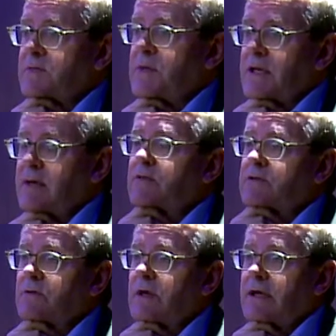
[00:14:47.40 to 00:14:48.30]
being able
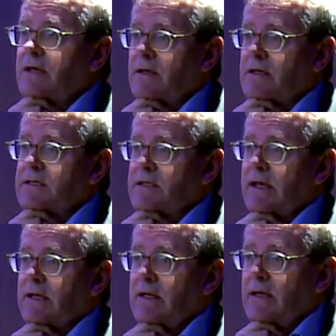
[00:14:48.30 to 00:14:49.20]
to analyze
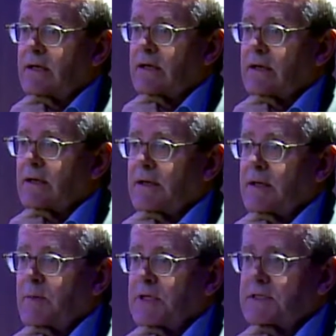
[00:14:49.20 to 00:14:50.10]
that
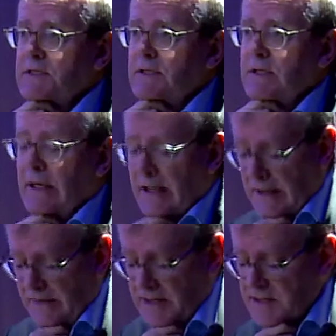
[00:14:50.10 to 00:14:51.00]
image.
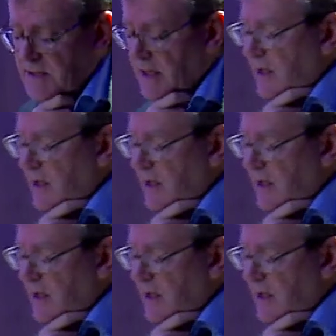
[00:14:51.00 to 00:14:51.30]
That is to say,